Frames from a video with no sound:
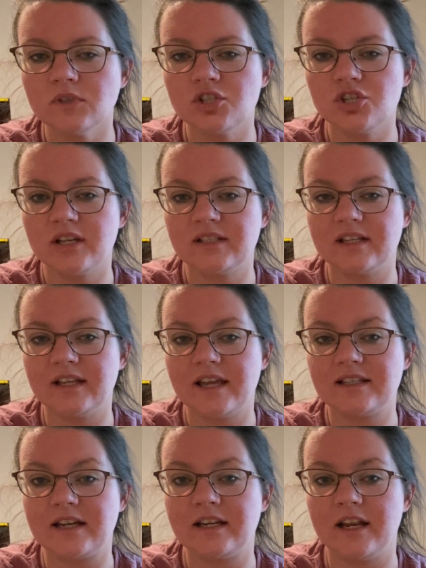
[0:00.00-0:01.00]
just in
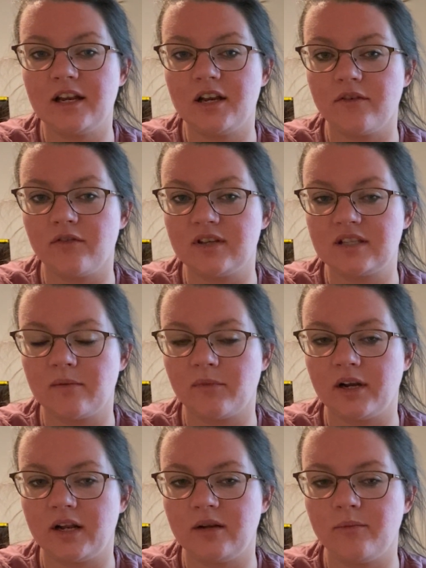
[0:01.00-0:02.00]
case I need it over the
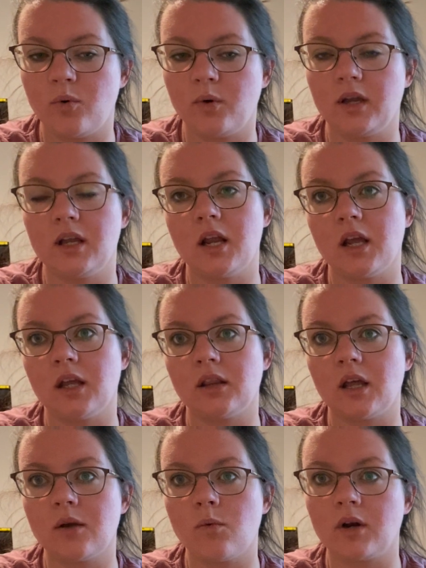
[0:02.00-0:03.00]
summer at any point and
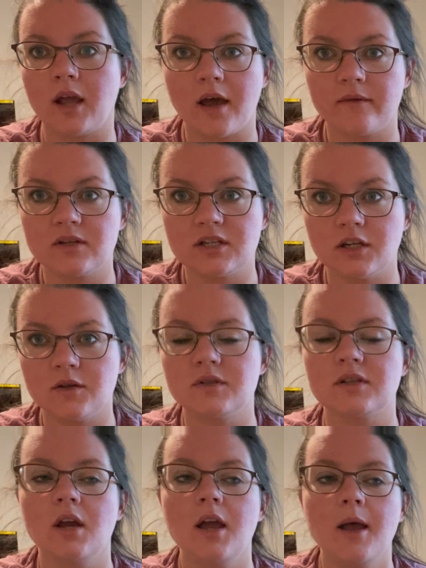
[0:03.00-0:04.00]
like want to have it to
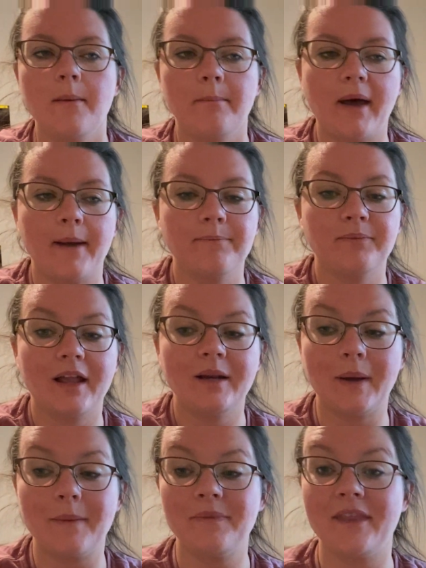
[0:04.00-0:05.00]
use. But
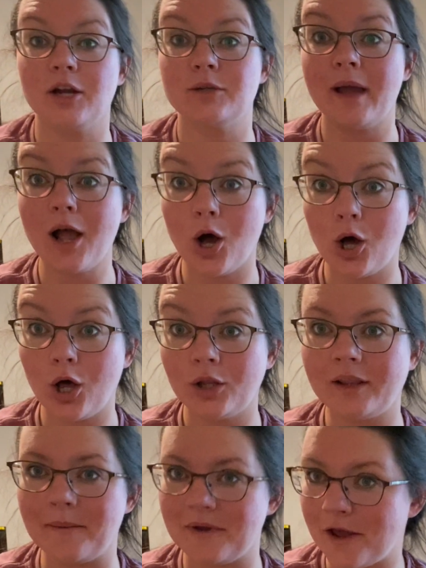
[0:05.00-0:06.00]
anyway, there's my haul.
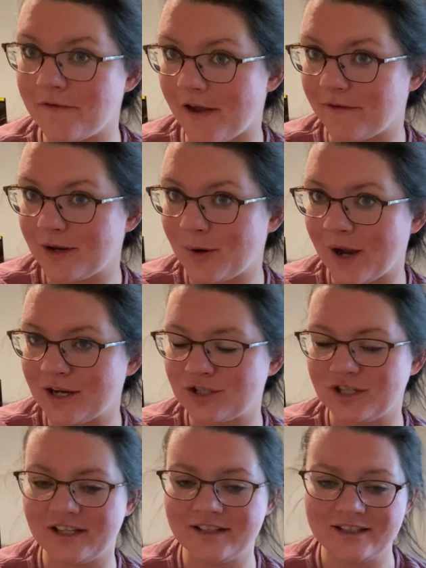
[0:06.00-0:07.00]
Let me know if you have any
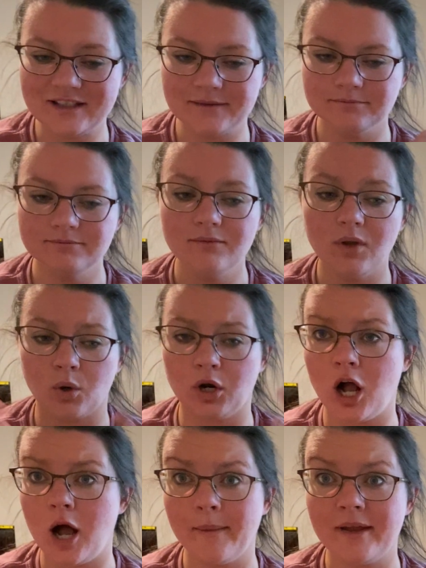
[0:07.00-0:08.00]
questions or
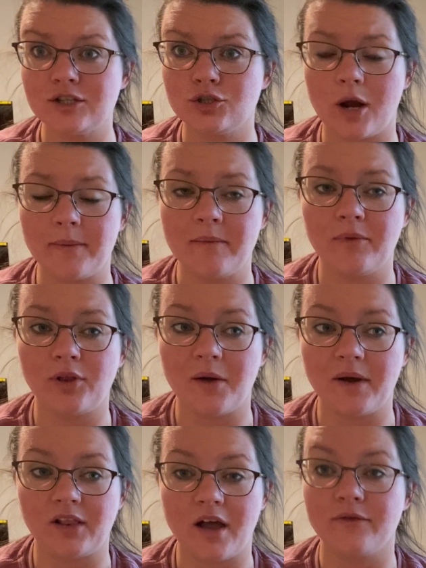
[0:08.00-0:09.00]
comments. Drop them below.
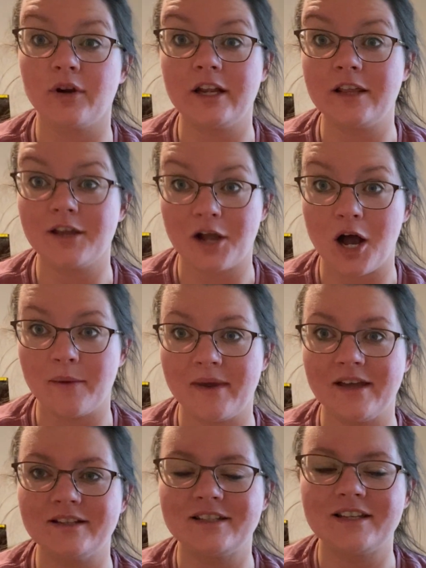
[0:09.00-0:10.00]
I love reading the
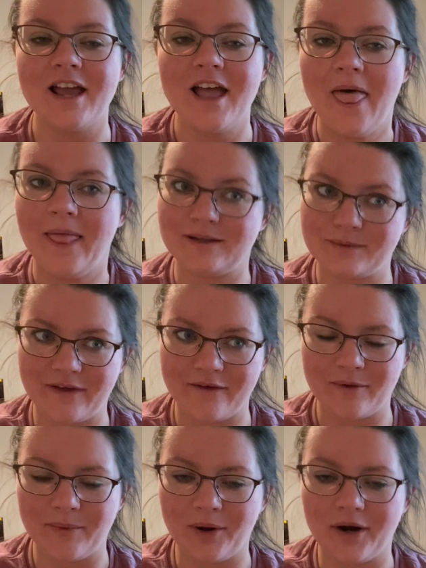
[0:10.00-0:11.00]
comments. That's my
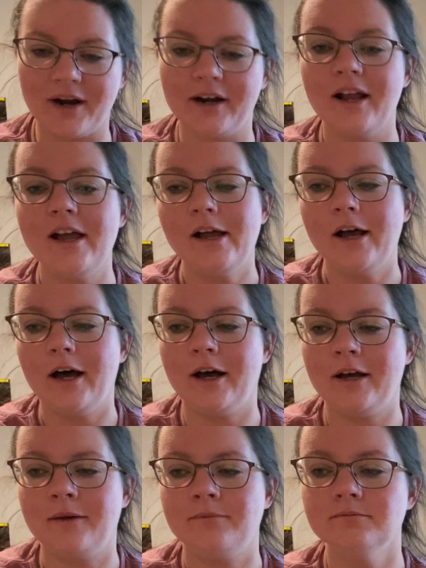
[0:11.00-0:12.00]
favorite part.
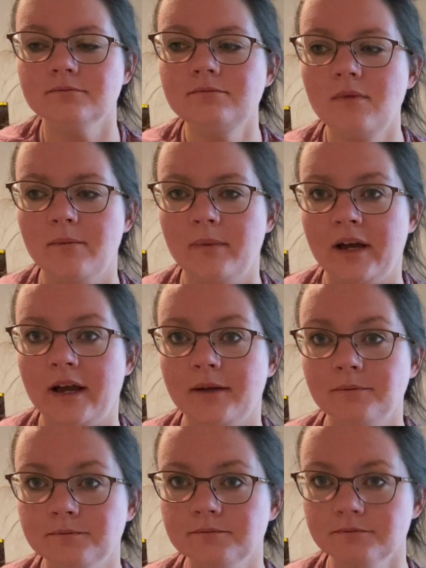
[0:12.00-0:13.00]

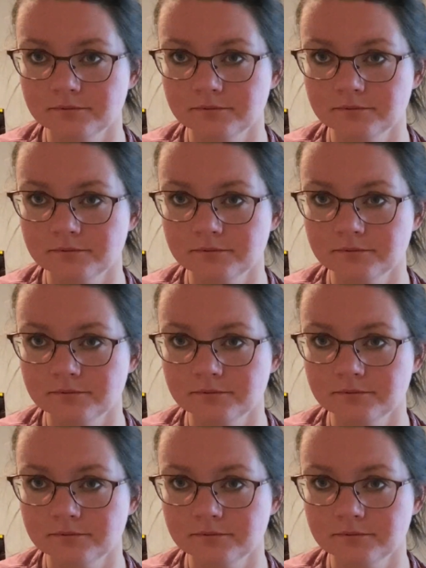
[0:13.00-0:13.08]
But